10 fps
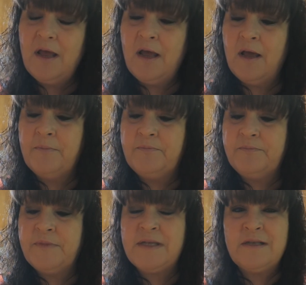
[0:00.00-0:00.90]

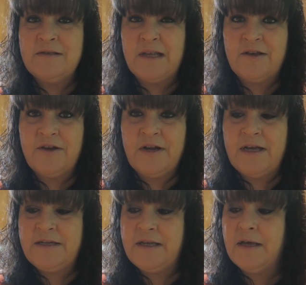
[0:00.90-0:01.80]
Um, that sounds like a good
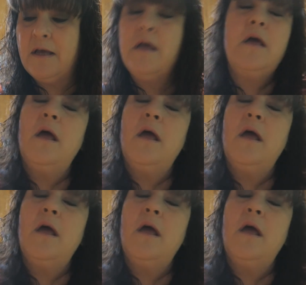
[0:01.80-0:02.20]
idea.